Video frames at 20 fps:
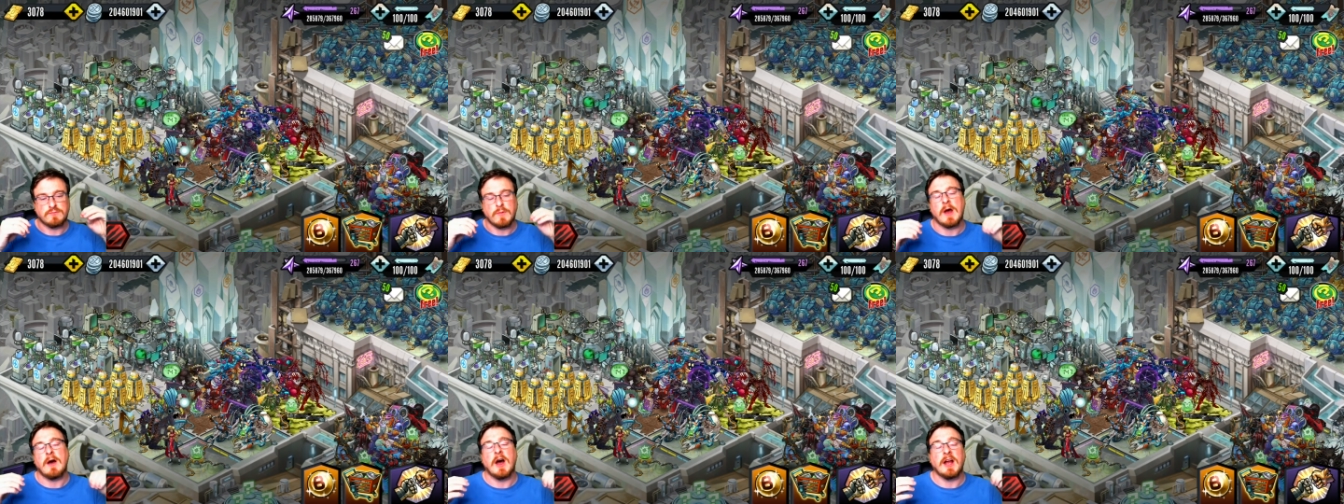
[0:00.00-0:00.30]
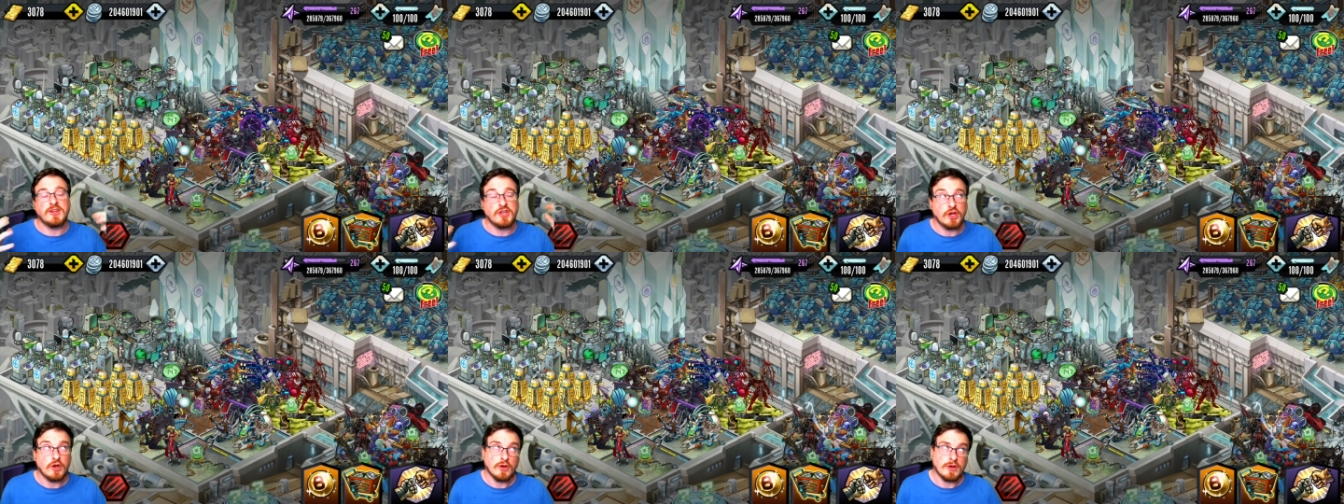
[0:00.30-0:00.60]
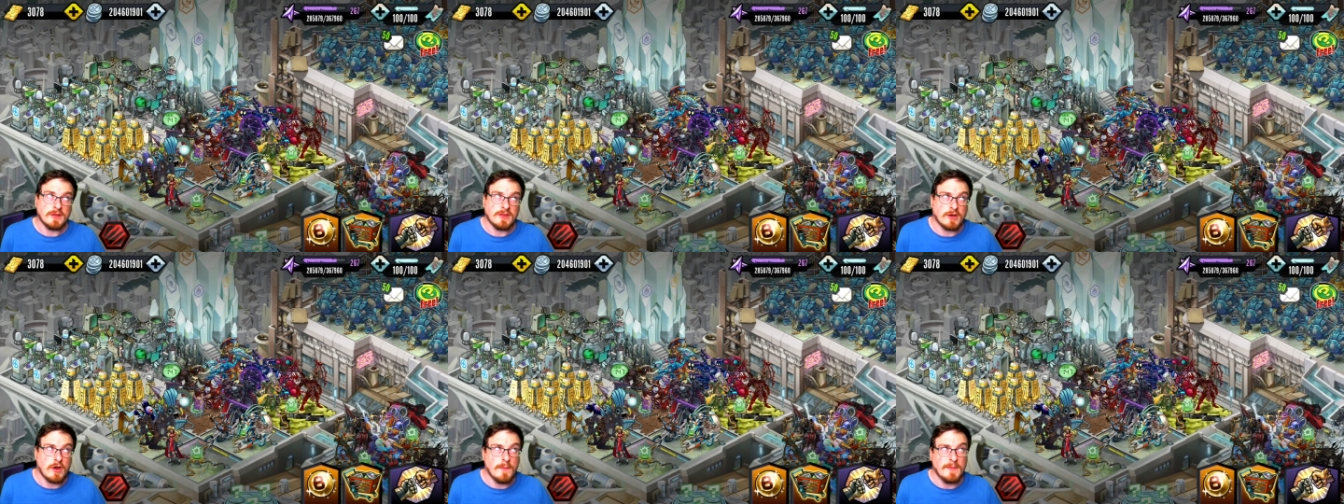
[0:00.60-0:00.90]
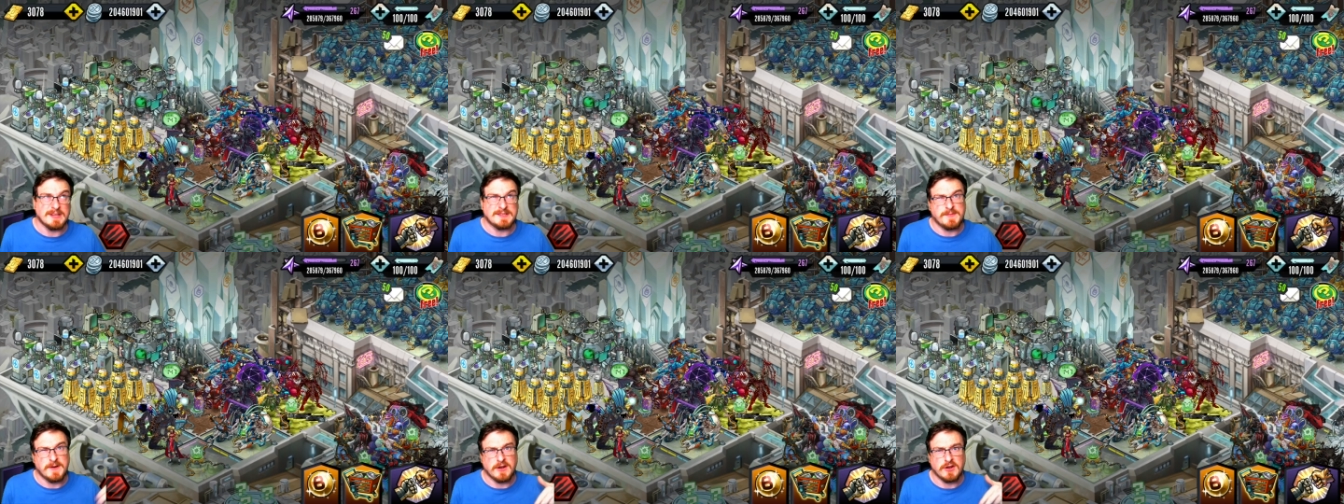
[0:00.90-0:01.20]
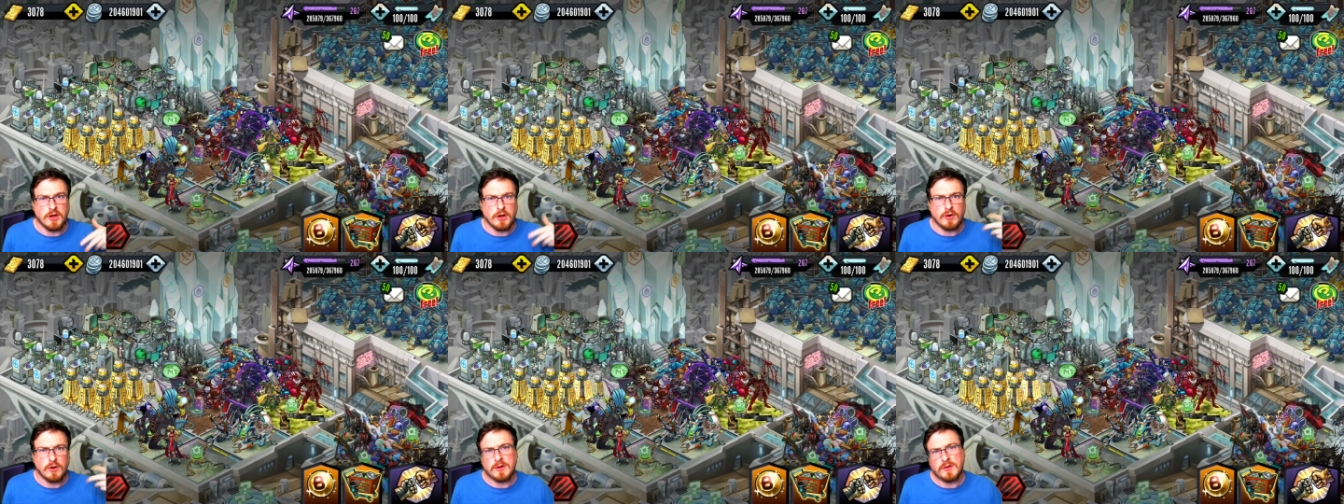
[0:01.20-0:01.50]
Well, I do look at the comments, but I
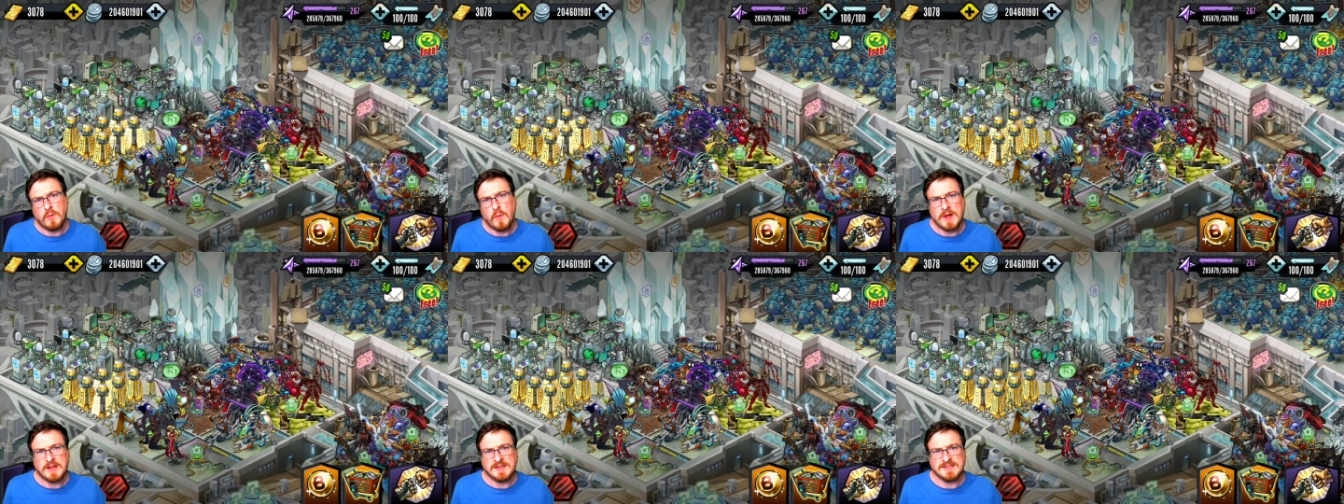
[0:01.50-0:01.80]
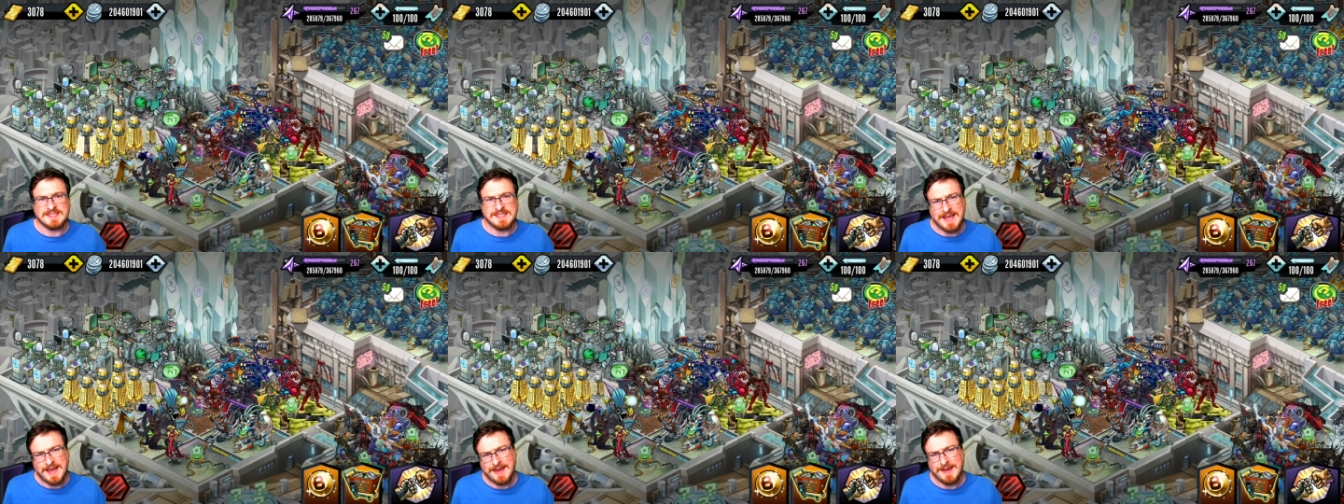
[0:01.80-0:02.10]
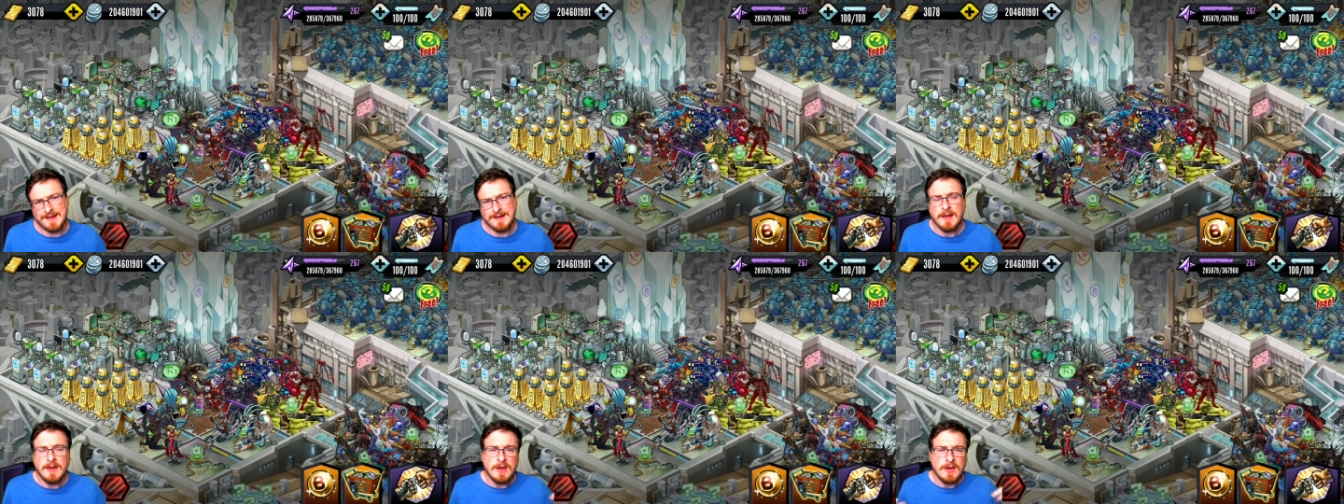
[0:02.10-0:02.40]
don't look at the ones saying